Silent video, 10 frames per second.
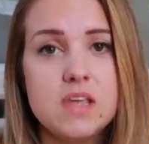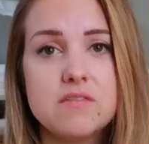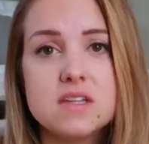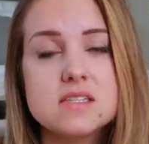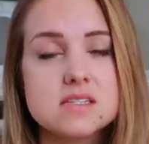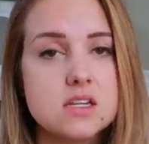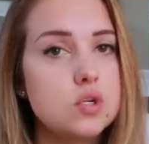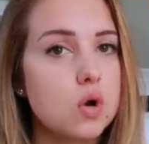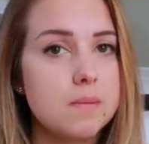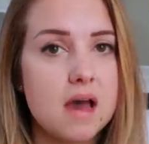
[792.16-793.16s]
If this isn't
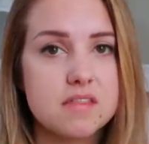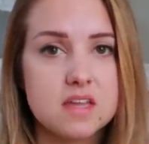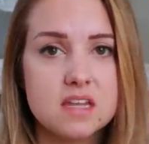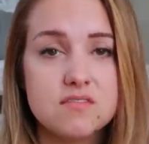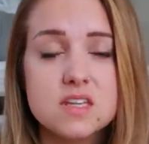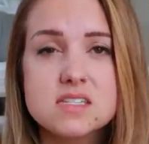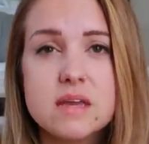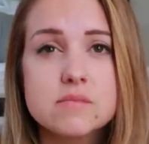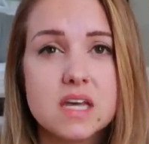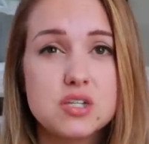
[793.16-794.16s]
your method, if this
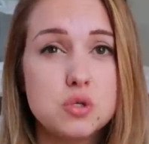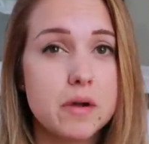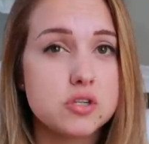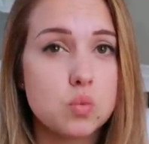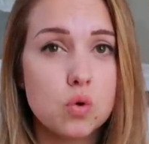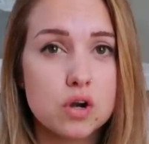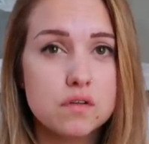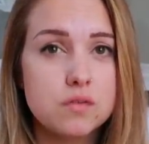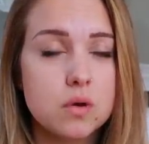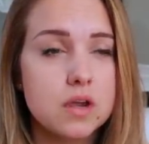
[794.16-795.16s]
seems like too much work
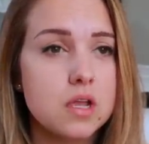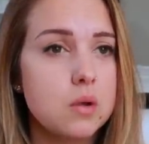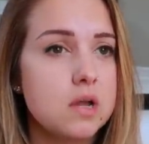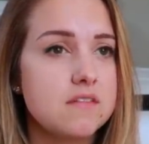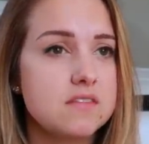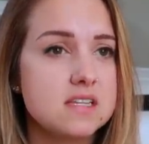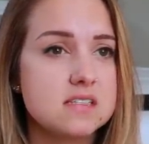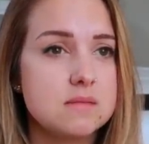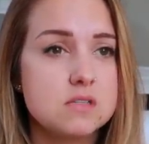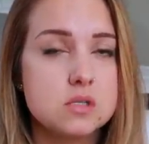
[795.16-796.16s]
for you, if this
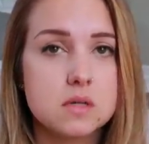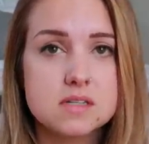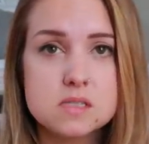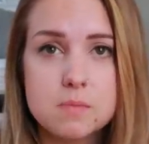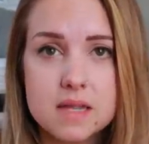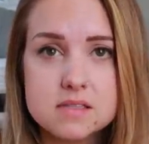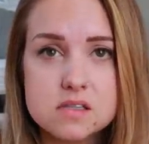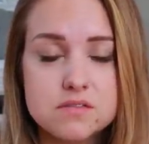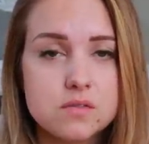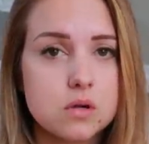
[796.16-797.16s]
seems too
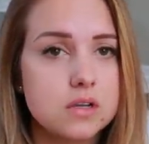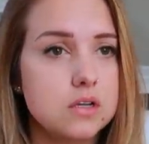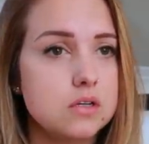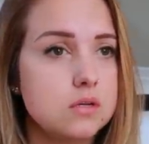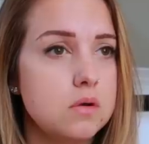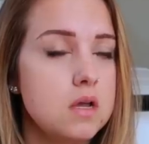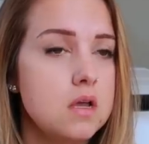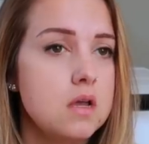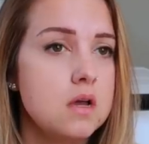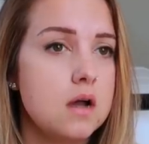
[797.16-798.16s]
expensive for you,
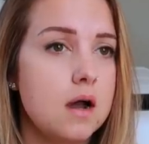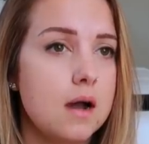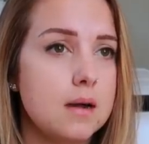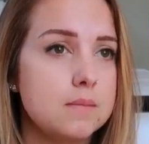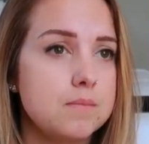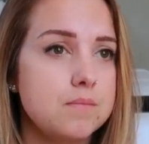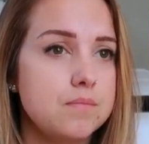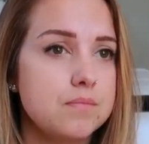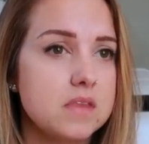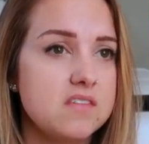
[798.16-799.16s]
um,
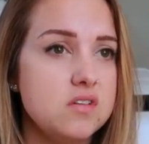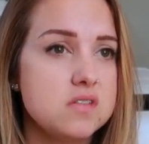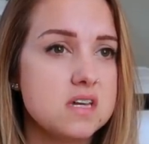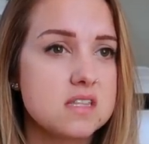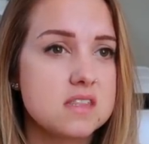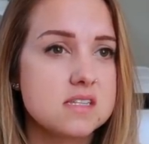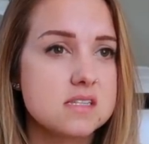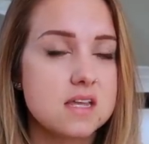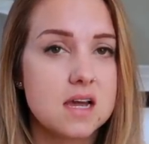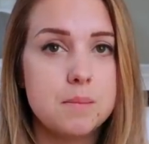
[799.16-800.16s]
if you think that this
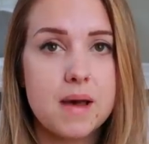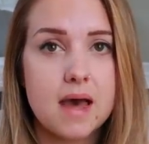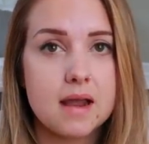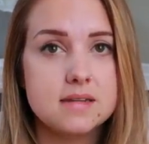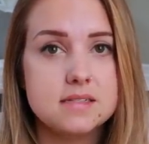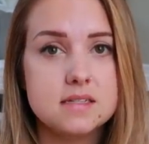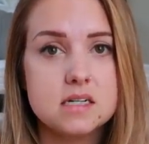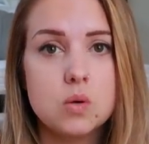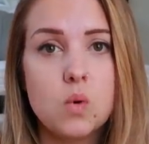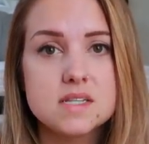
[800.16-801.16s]
is like a bad
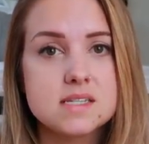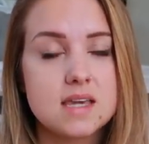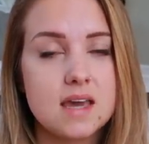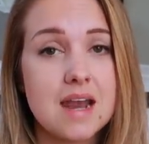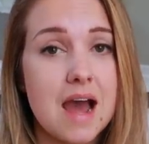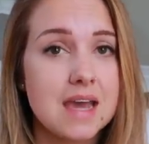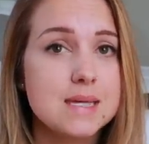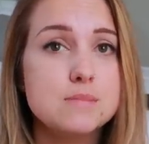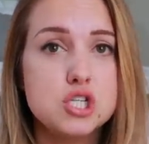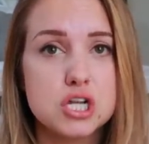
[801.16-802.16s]
idea, once again, I
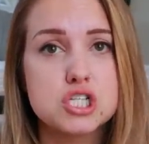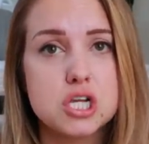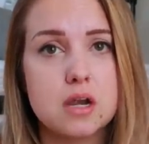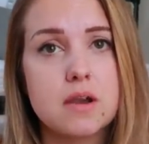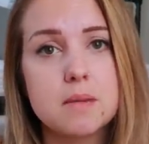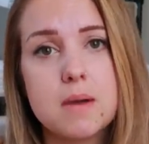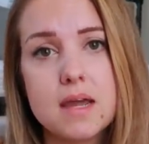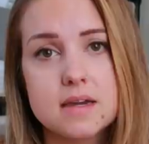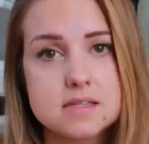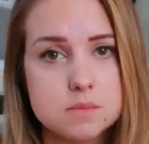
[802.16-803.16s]
am just sharing
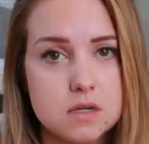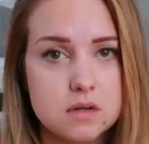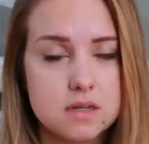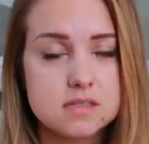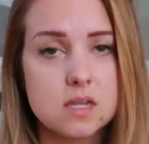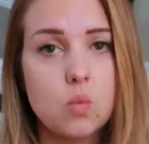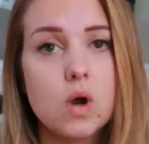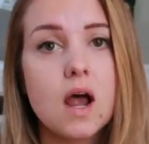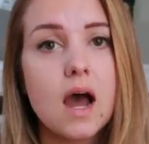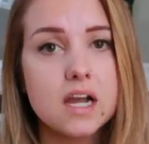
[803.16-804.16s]
my experience and
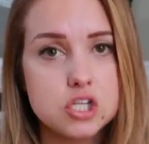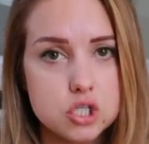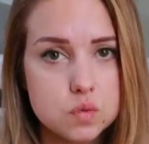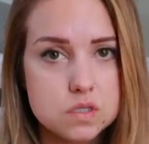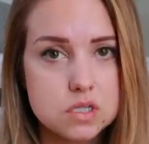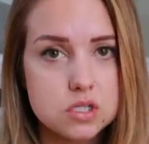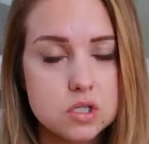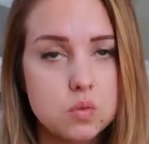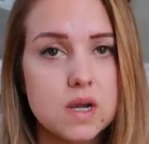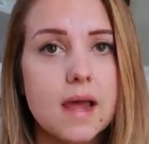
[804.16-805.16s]
what I choose to
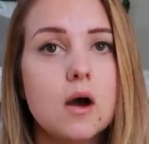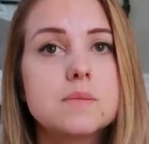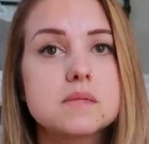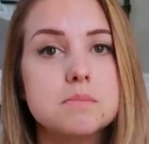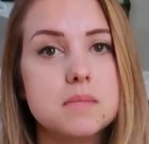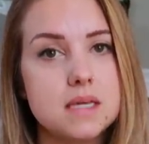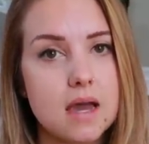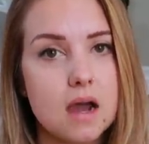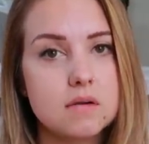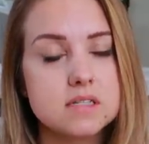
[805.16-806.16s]
do, what helps me
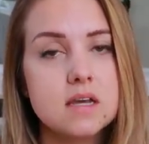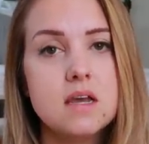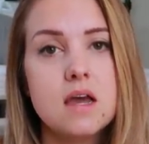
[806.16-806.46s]
out.